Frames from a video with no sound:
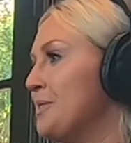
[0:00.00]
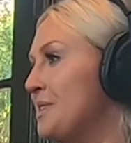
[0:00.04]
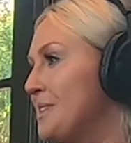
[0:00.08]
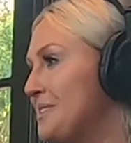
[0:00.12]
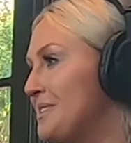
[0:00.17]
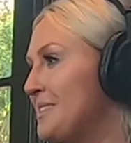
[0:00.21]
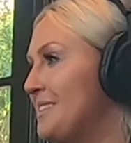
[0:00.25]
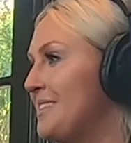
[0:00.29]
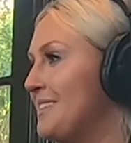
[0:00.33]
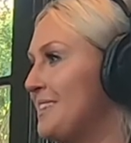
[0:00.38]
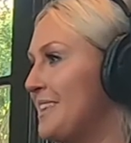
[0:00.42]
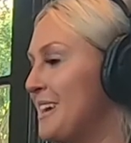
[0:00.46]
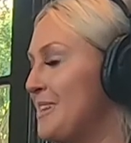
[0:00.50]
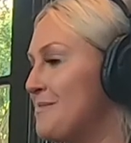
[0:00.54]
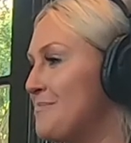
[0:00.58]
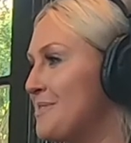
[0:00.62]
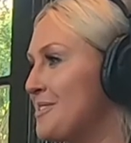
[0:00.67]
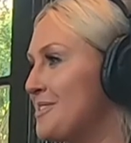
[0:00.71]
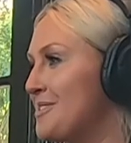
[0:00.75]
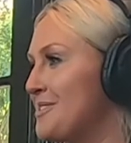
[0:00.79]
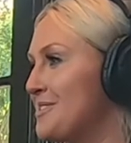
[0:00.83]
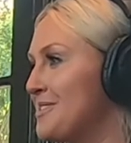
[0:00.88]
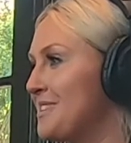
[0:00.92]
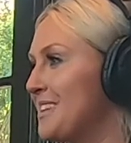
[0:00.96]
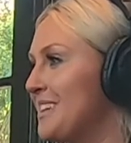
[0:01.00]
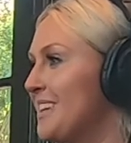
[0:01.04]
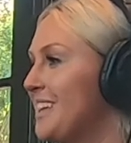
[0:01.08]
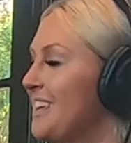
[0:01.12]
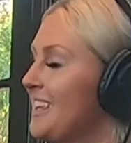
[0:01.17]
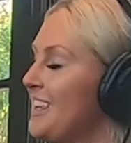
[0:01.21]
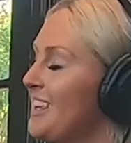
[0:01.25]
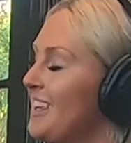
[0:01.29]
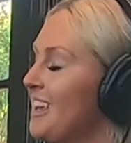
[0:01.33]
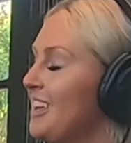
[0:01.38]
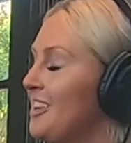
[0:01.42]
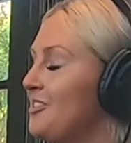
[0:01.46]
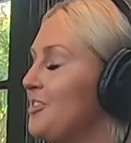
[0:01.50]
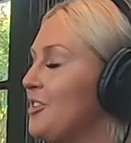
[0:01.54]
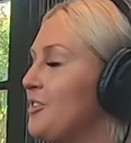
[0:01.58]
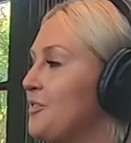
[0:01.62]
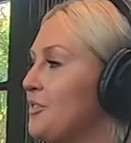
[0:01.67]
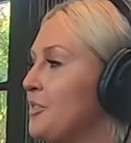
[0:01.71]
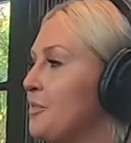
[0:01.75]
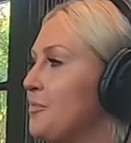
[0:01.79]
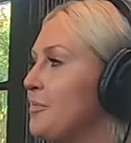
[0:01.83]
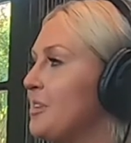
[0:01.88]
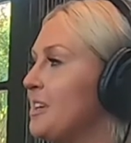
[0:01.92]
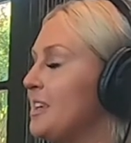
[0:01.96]
you listen to that person mm-hmm. and so
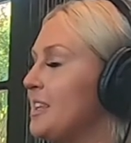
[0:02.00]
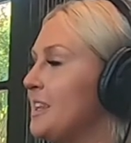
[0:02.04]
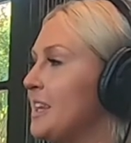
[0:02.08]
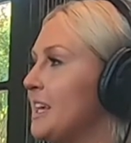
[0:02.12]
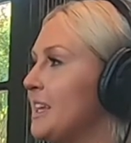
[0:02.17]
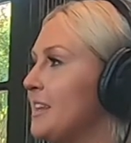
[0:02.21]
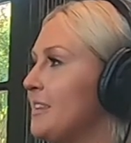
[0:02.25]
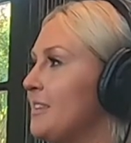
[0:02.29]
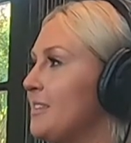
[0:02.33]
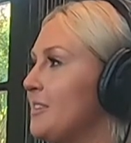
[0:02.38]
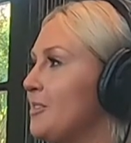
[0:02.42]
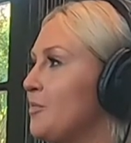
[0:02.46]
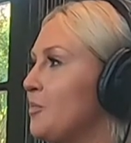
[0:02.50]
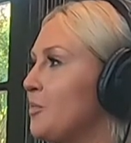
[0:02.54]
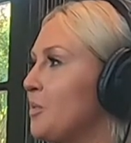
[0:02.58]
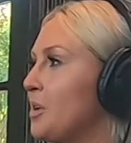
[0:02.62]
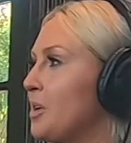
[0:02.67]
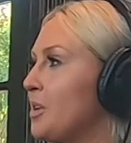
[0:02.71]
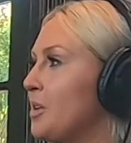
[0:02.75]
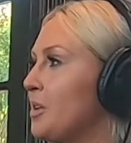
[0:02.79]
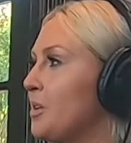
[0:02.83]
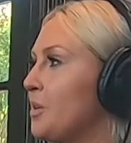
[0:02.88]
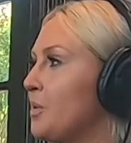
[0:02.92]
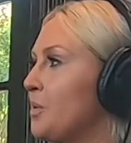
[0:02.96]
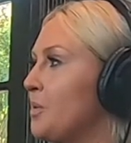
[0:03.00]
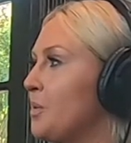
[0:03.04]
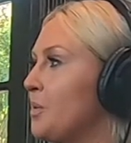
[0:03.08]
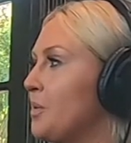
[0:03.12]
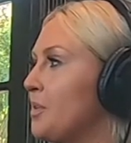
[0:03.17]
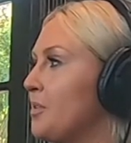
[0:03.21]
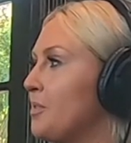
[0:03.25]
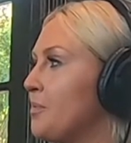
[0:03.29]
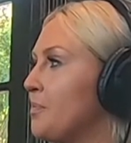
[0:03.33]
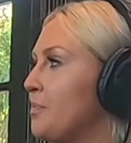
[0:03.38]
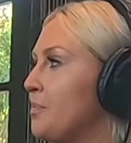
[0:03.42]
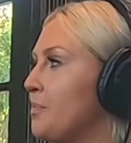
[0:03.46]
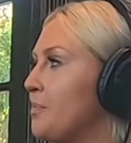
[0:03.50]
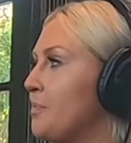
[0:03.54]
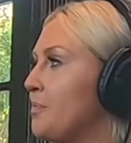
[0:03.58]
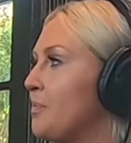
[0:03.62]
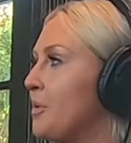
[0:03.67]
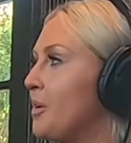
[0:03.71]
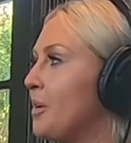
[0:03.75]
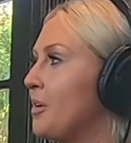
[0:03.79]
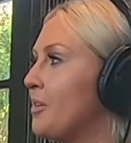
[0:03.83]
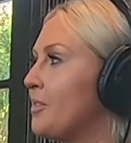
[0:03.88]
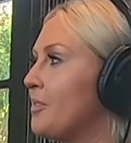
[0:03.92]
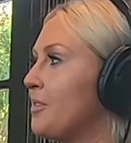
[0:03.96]
for me that's one of the coolest
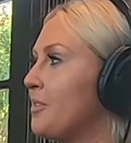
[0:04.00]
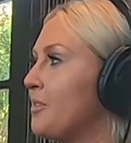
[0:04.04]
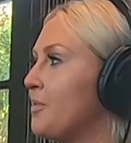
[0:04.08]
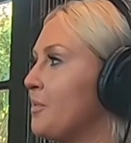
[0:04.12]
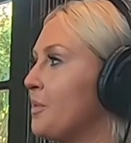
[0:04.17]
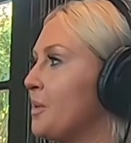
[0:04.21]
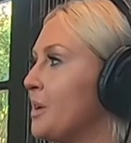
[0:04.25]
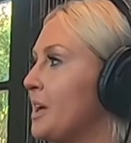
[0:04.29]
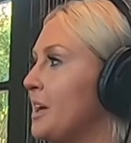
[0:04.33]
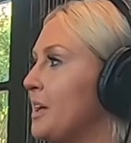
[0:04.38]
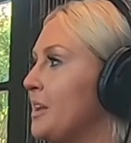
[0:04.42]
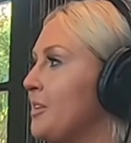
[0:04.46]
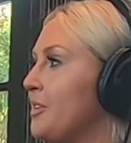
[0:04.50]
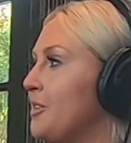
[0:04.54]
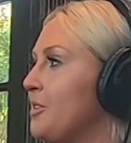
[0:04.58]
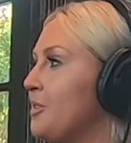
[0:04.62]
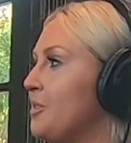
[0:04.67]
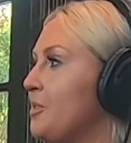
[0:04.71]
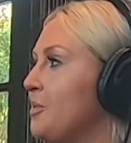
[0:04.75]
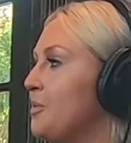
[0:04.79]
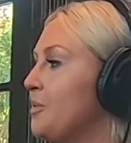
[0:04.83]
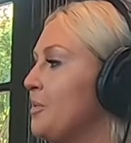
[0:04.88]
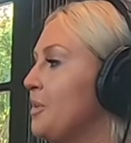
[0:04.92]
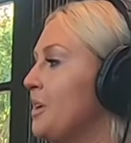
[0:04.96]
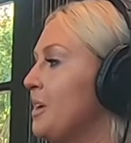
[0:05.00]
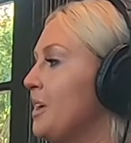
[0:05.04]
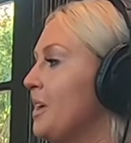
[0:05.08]
parts of what i do